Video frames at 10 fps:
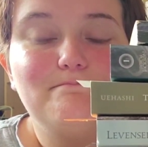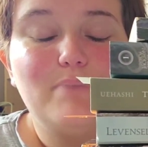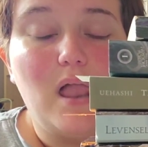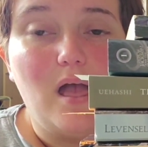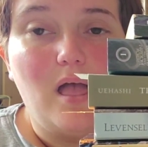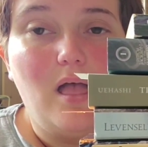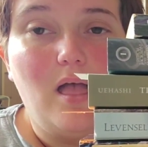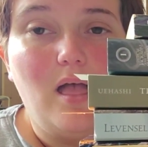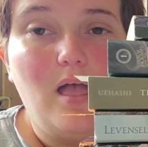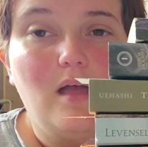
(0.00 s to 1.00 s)
bleh,
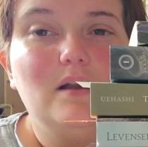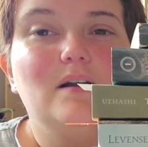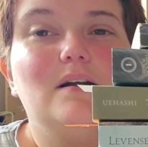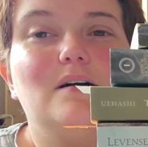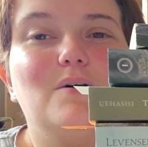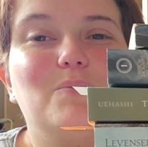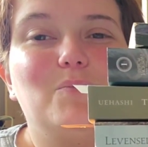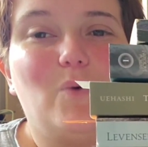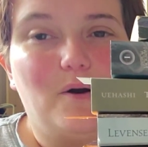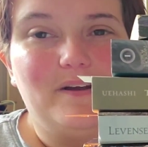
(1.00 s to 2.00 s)

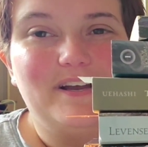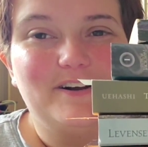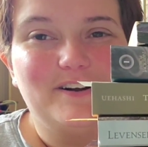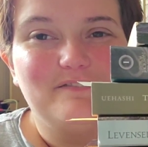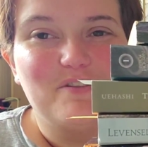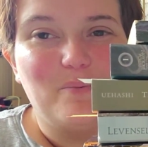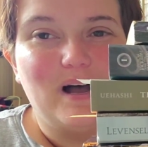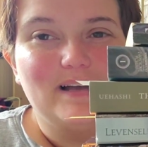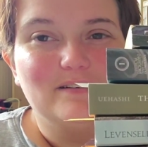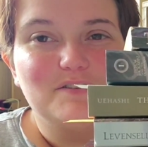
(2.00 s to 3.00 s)
Warrior of the
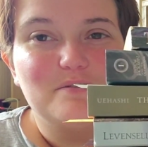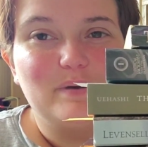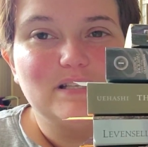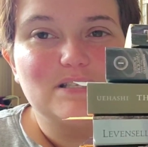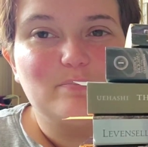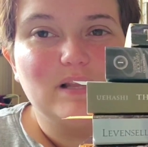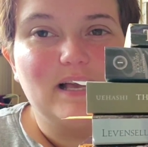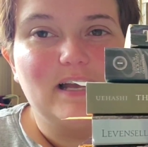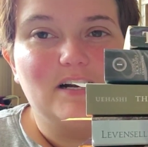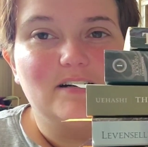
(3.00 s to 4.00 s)
Wild, the Beast
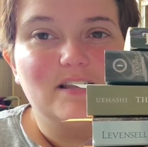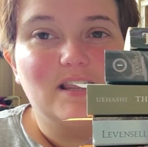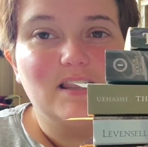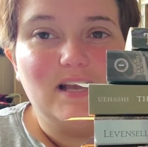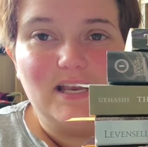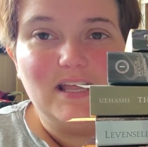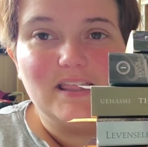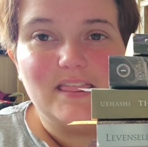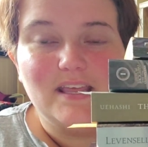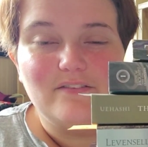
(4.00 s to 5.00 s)
Player, the Lightning
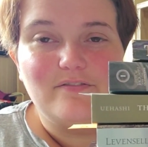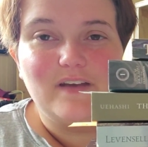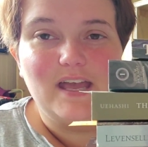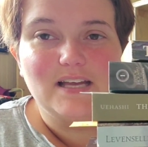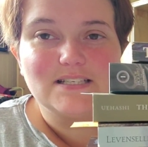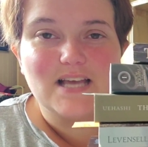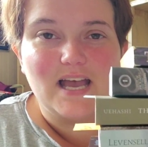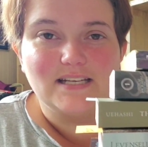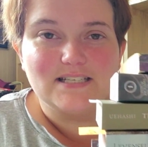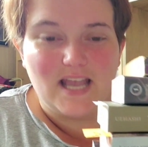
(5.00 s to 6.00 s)
Thief, and
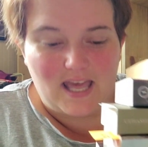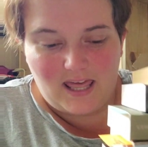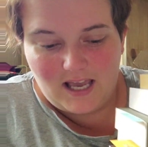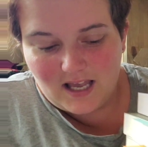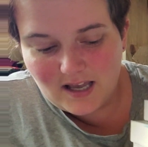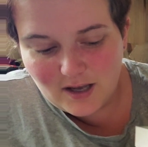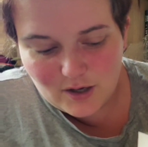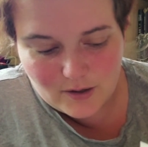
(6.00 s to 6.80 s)
Titanic.